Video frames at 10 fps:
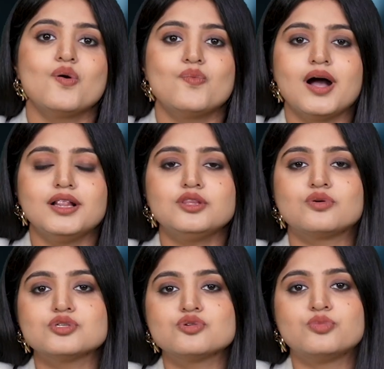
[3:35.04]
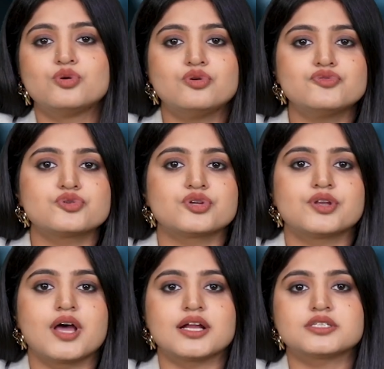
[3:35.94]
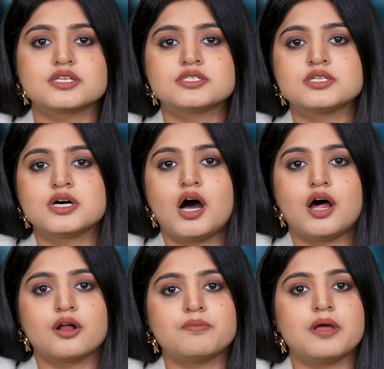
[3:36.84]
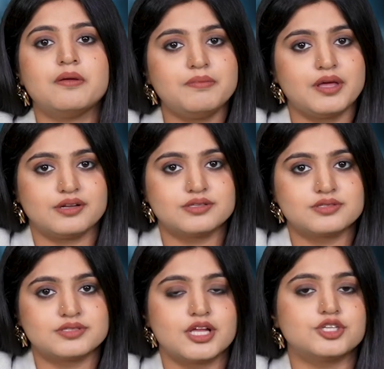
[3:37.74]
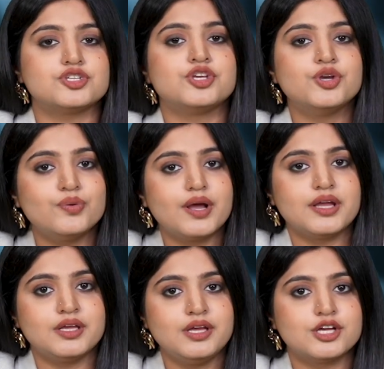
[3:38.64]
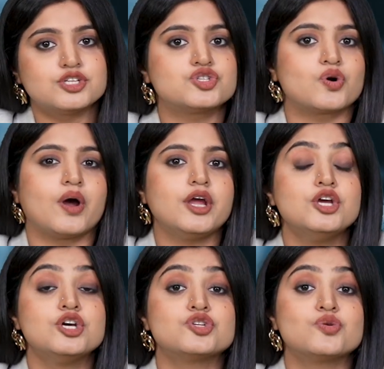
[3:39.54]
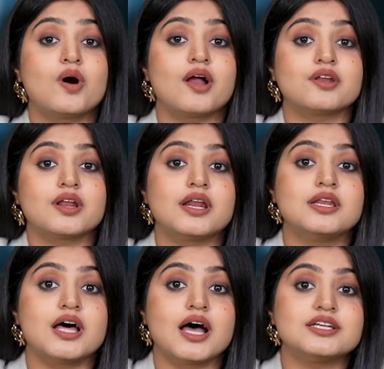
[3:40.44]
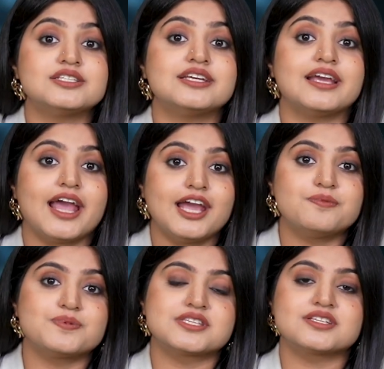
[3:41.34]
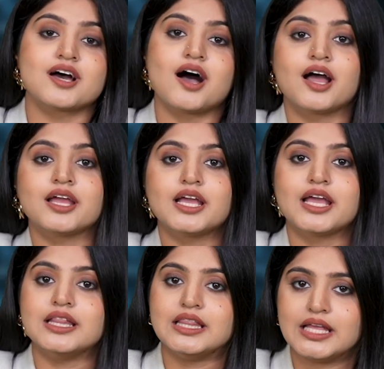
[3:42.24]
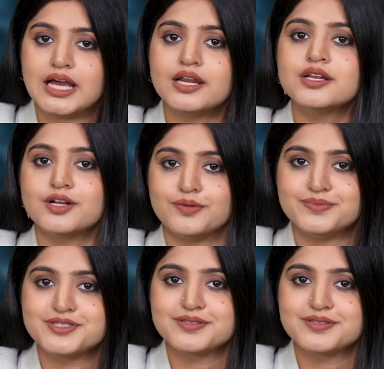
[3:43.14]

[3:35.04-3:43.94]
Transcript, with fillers: while those who move to United Arab Emirates, that UAE, enjoy 298% hike in their income.